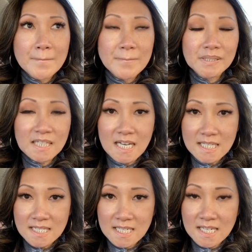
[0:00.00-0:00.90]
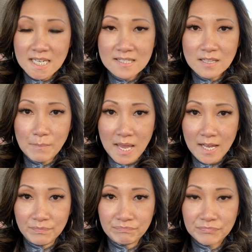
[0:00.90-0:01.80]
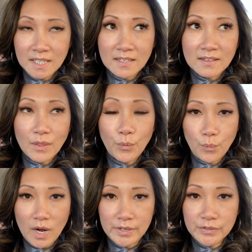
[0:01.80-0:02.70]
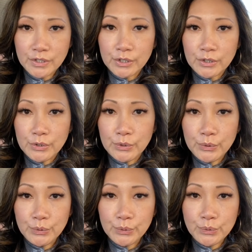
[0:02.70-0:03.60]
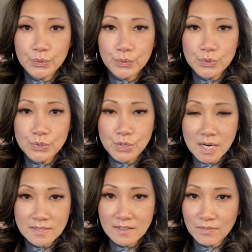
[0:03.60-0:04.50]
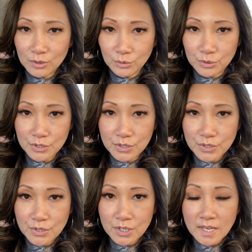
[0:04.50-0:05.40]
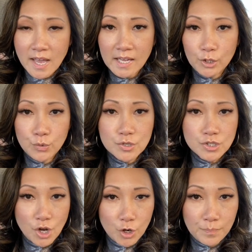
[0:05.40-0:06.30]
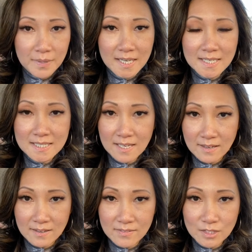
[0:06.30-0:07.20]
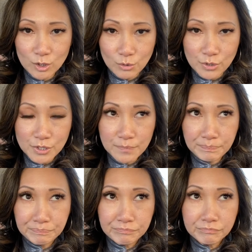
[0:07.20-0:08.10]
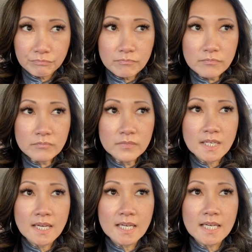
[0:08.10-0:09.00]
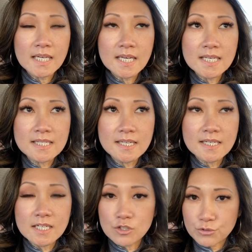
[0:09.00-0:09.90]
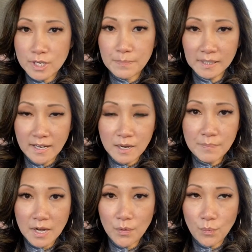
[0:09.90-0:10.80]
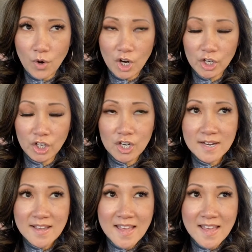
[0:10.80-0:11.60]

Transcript: Blessed is the man, the one who trusts in the Lord and whose hope is in the Lord. He is like a tree planted by the water.